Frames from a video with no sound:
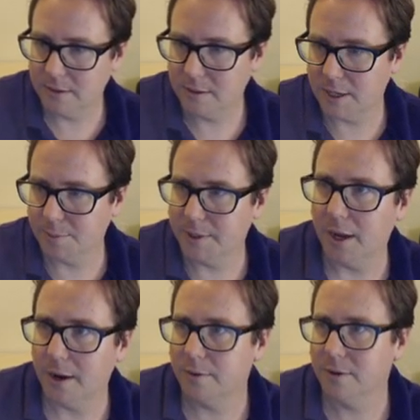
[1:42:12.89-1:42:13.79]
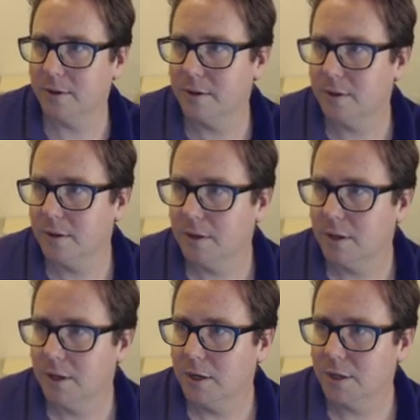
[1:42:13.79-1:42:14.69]
There we go.
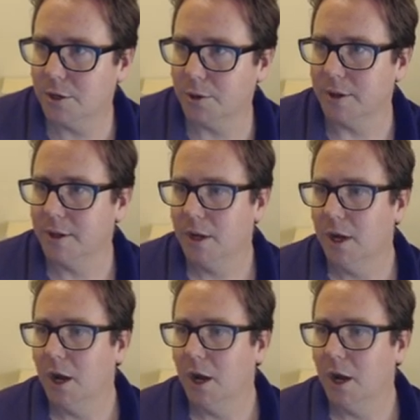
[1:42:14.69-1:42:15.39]
Cool.